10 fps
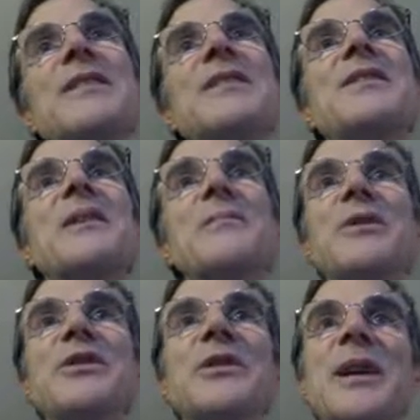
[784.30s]
is going to
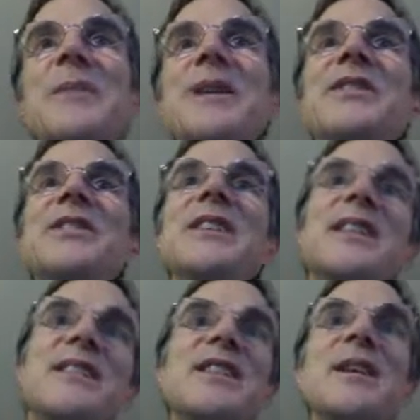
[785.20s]
put your image
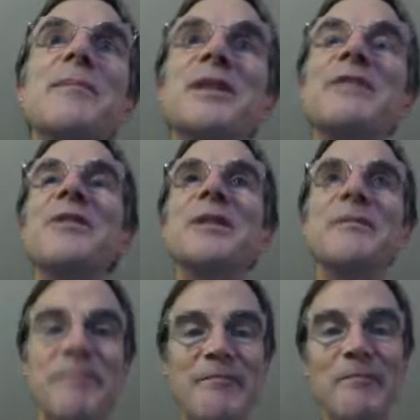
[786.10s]
in some different
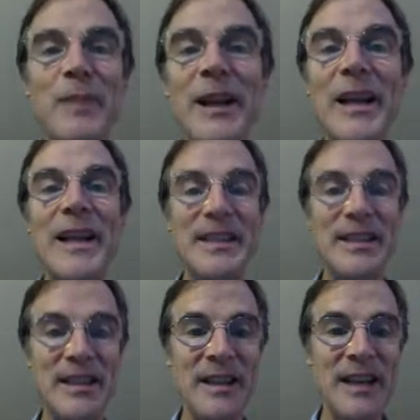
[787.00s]

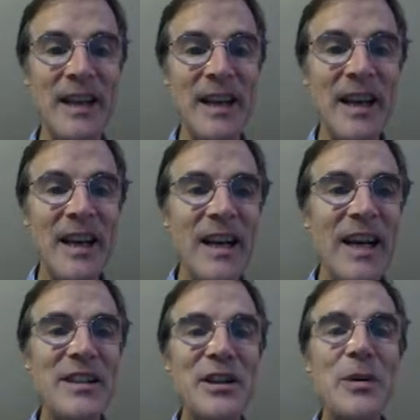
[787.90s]
place.
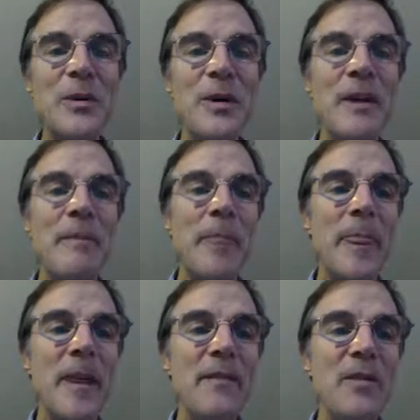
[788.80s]
And so
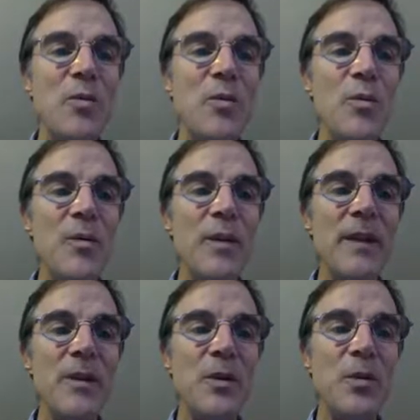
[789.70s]
if you,
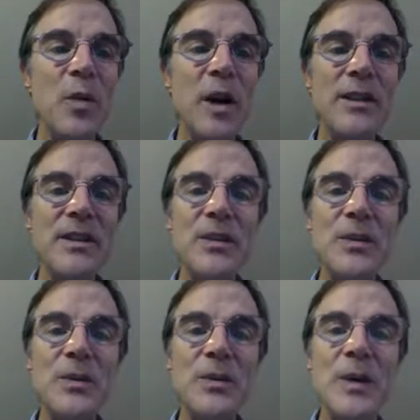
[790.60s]
if you want
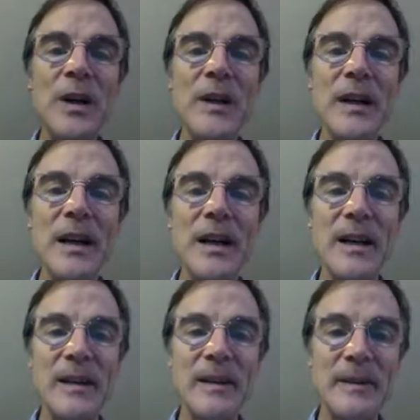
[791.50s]
to
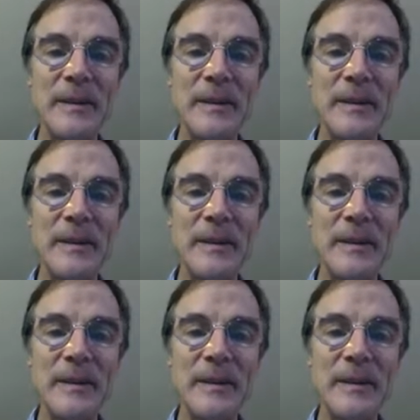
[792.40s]
uh,